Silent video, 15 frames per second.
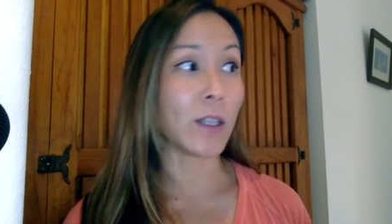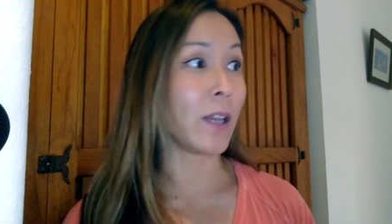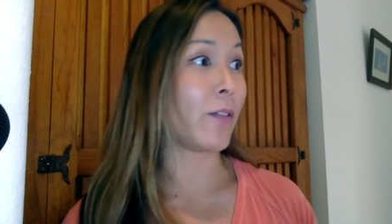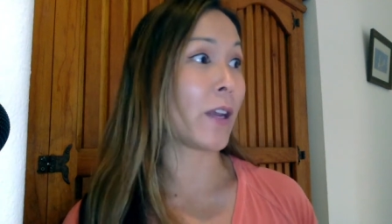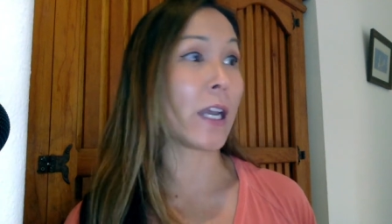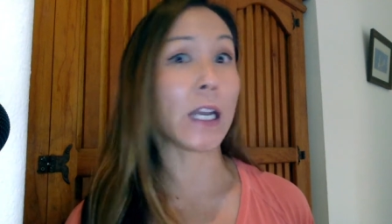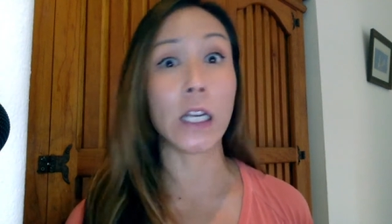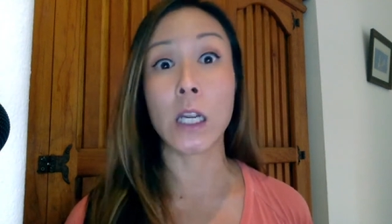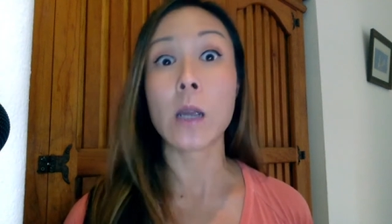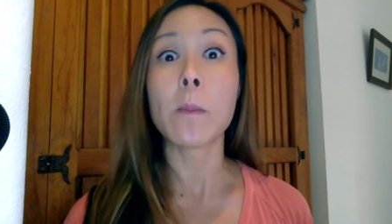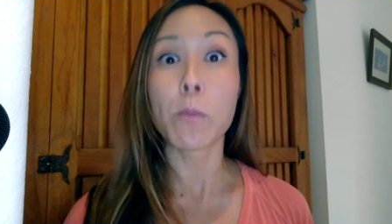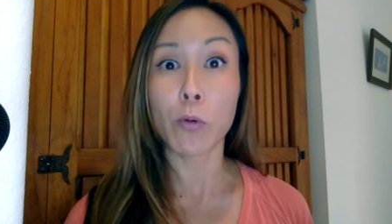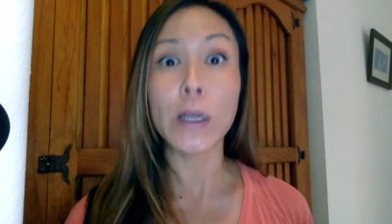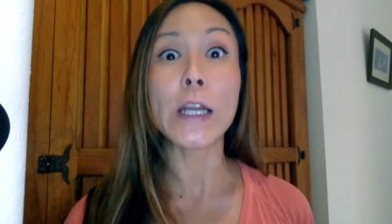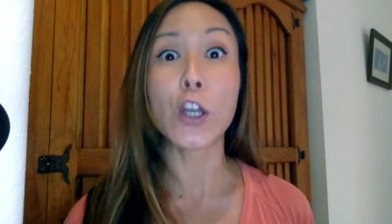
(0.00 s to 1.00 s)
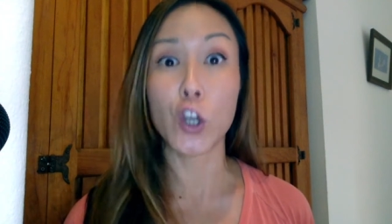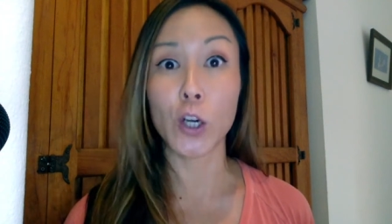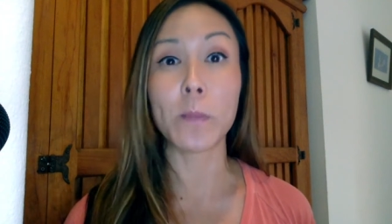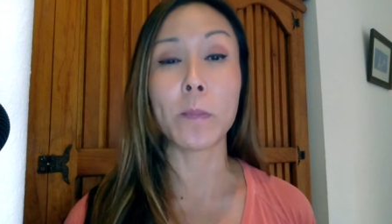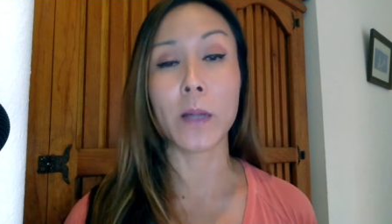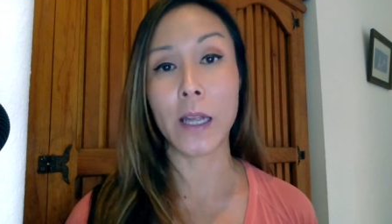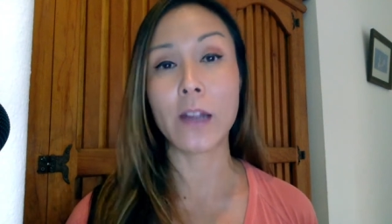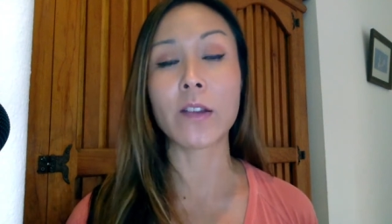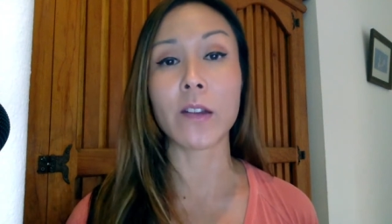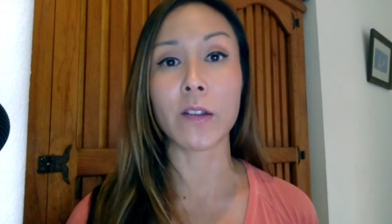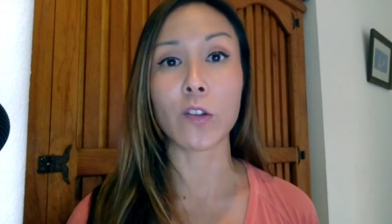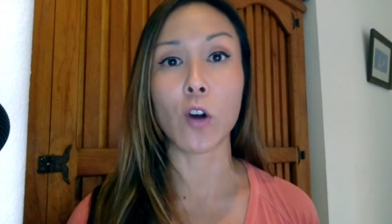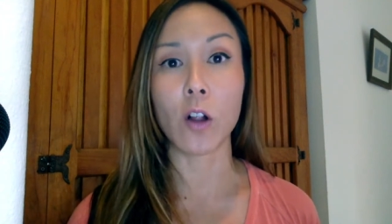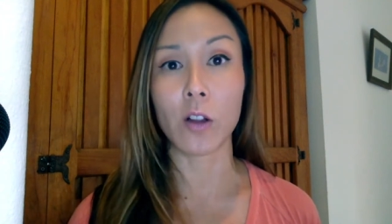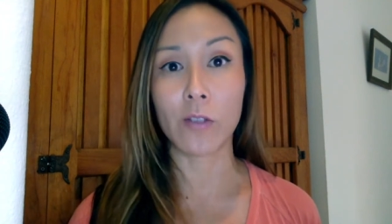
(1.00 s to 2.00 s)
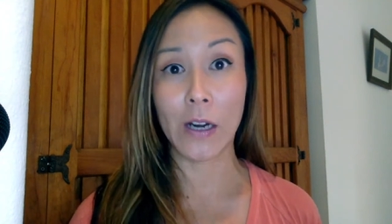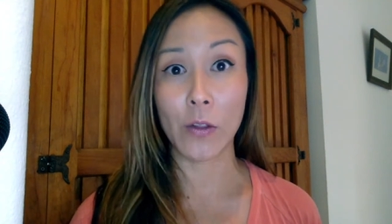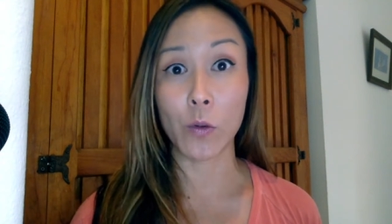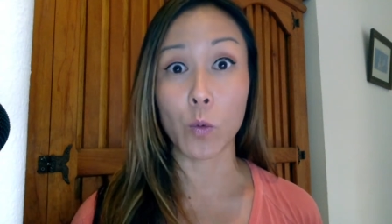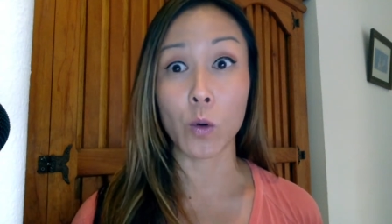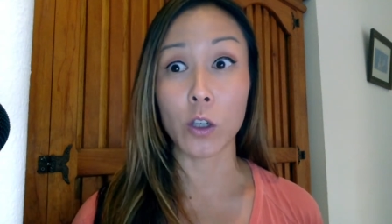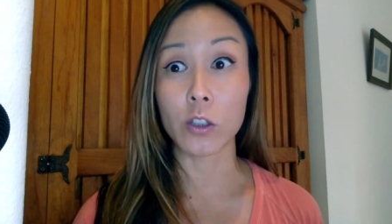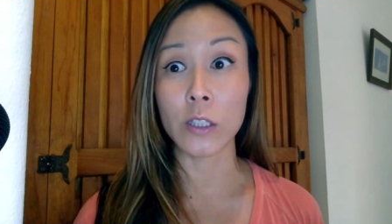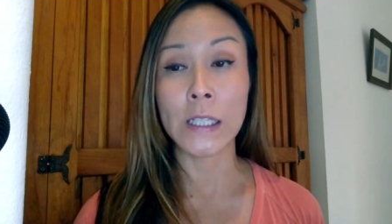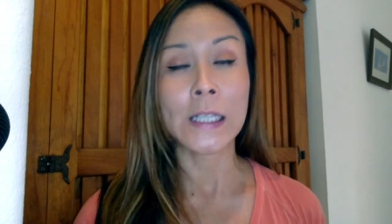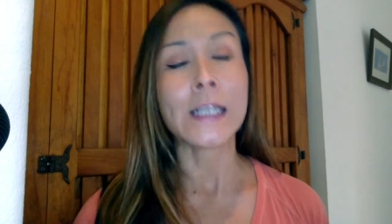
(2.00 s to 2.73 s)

living in pretty good places all around the world.